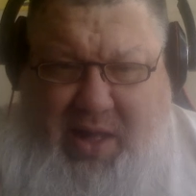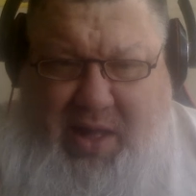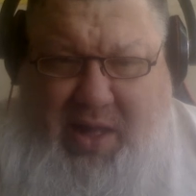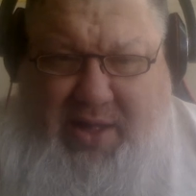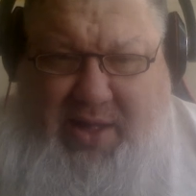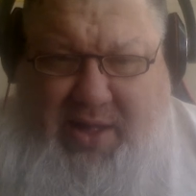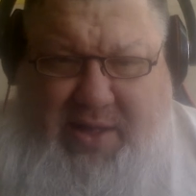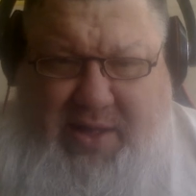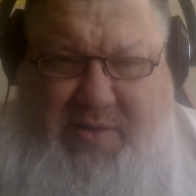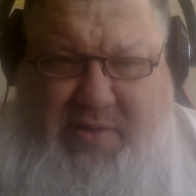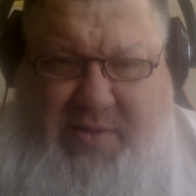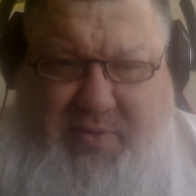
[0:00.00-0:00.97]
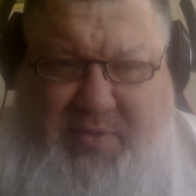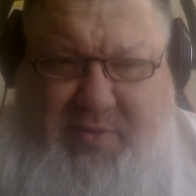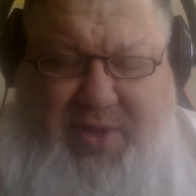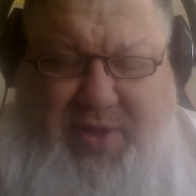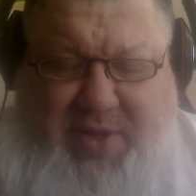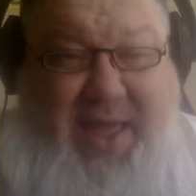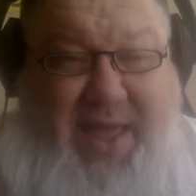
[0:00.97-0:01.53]
Pie.
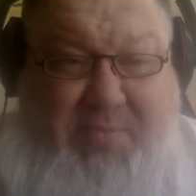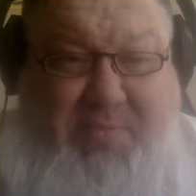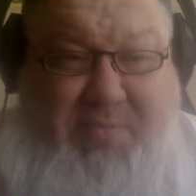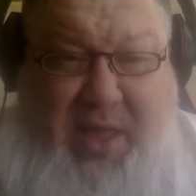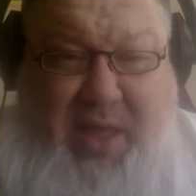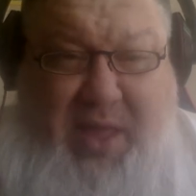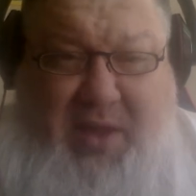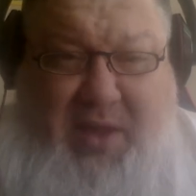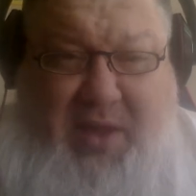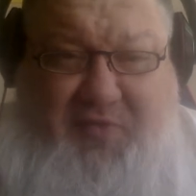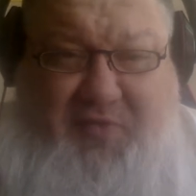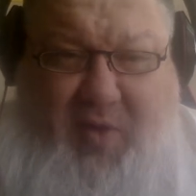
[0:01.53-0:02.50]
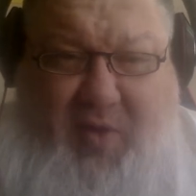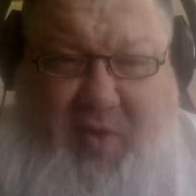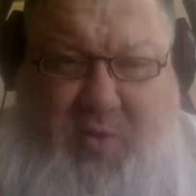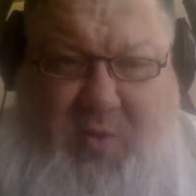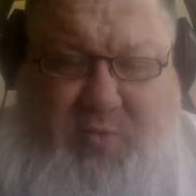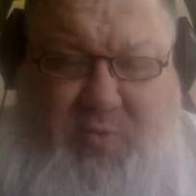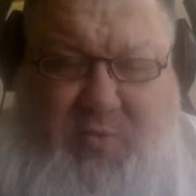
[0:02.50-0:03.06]
Okay.
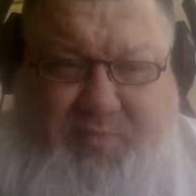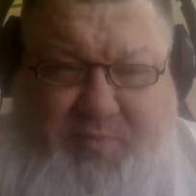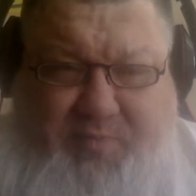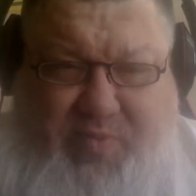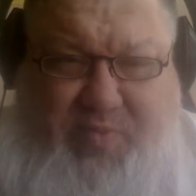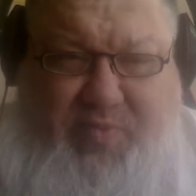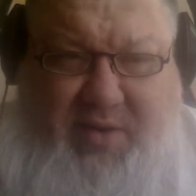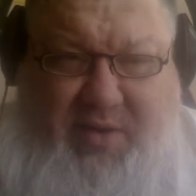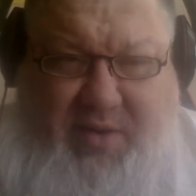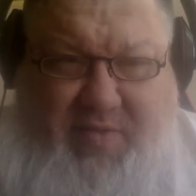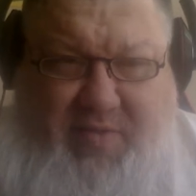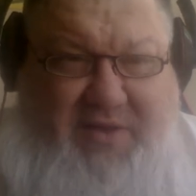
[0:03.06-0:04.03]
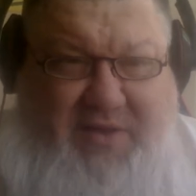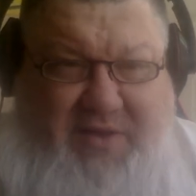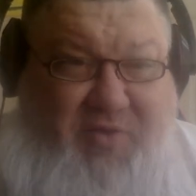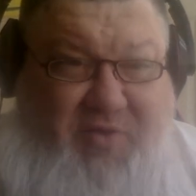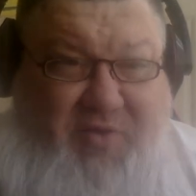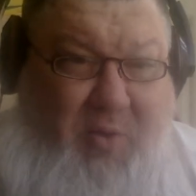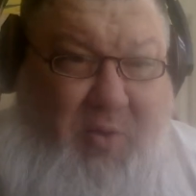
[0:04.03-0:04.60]
So let you
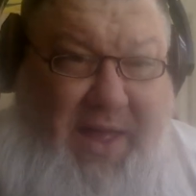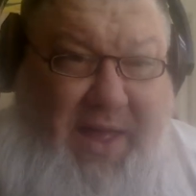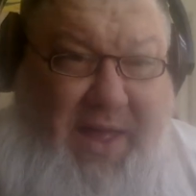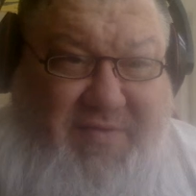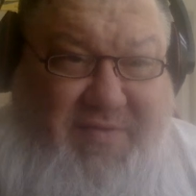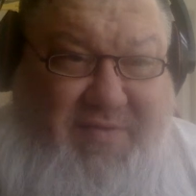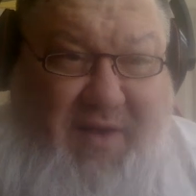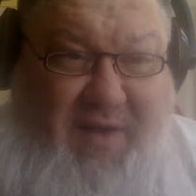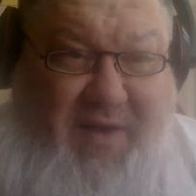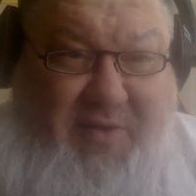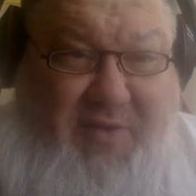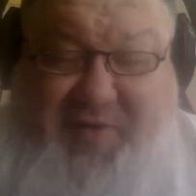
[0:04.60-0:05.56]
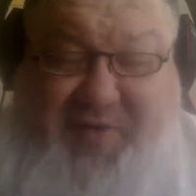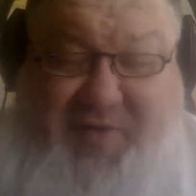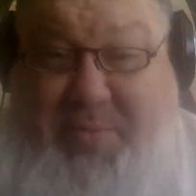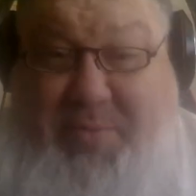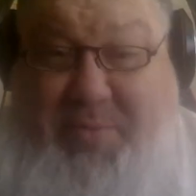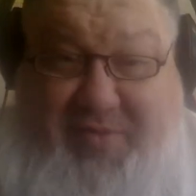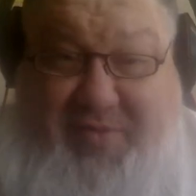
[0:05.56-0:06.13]
know that there's a couple
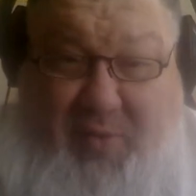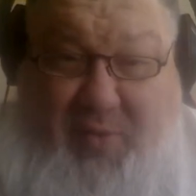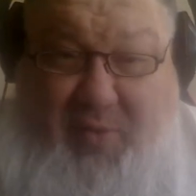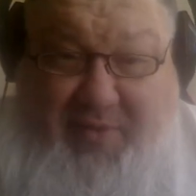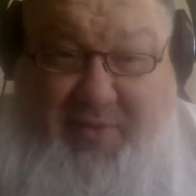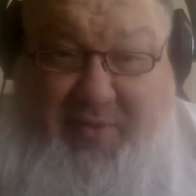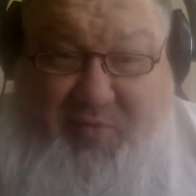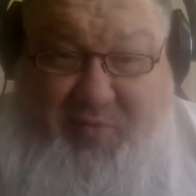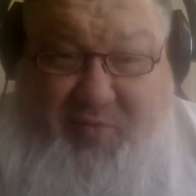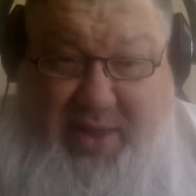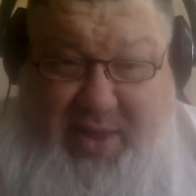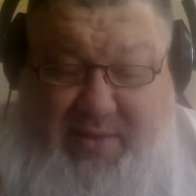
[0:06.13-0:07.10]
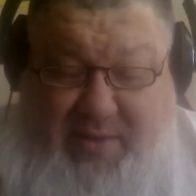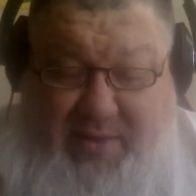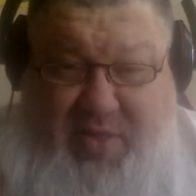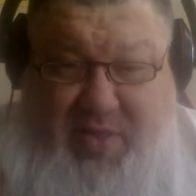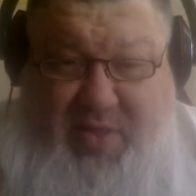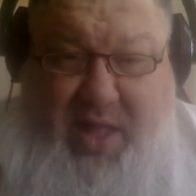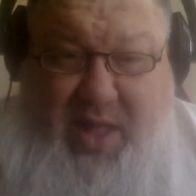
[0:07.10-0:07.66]
things going on this week.
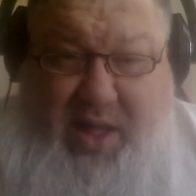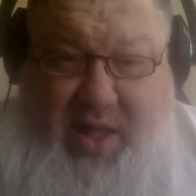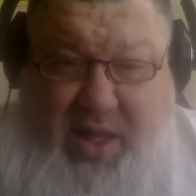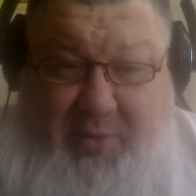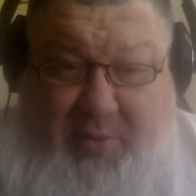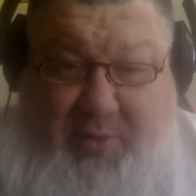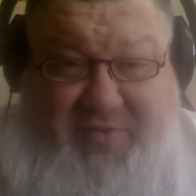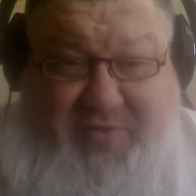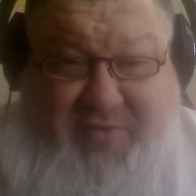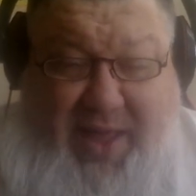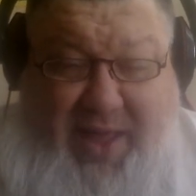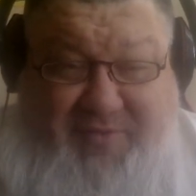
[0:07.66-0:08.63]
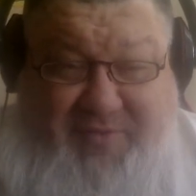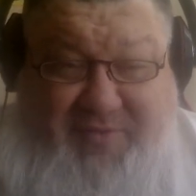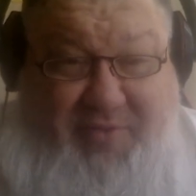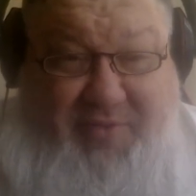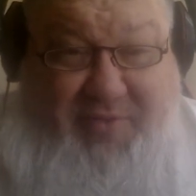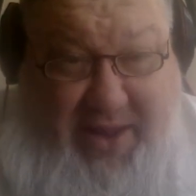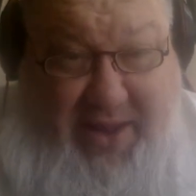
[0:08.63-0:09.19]
We do have
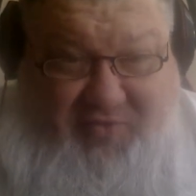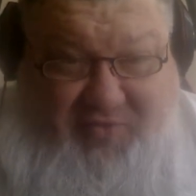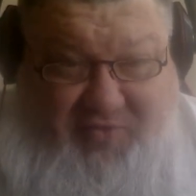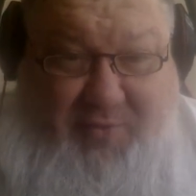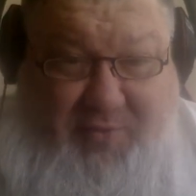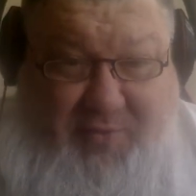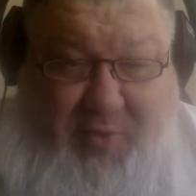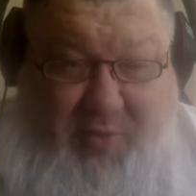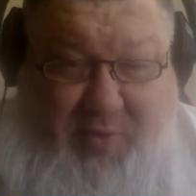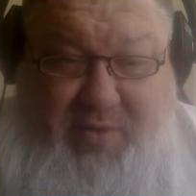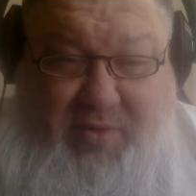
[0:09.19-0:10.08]
another Angels review.